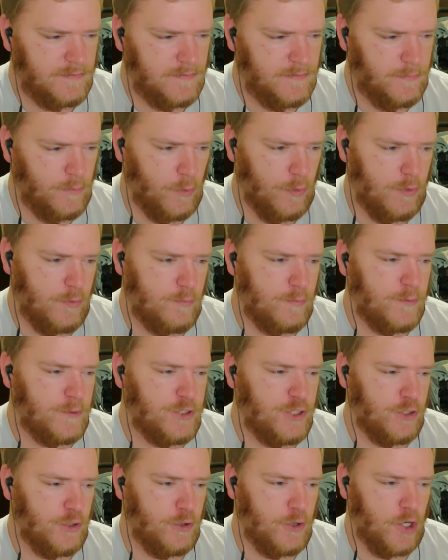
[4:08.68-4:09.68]
for the
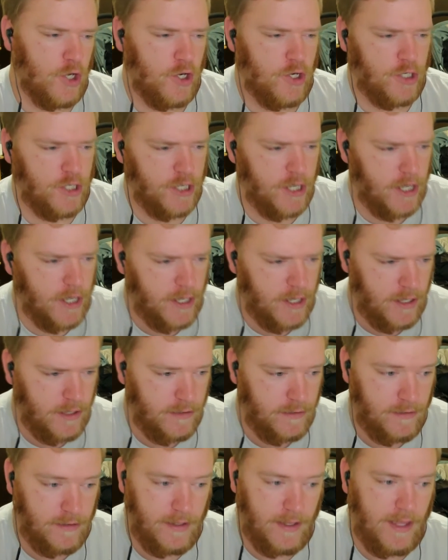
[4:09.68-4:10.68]
return.
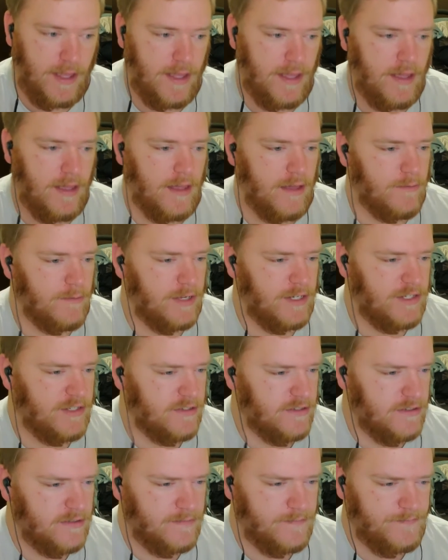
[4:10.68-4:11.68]
Haha, red
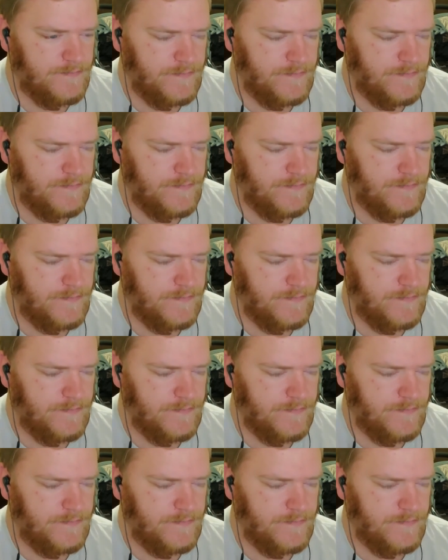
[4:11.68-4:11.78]
turn.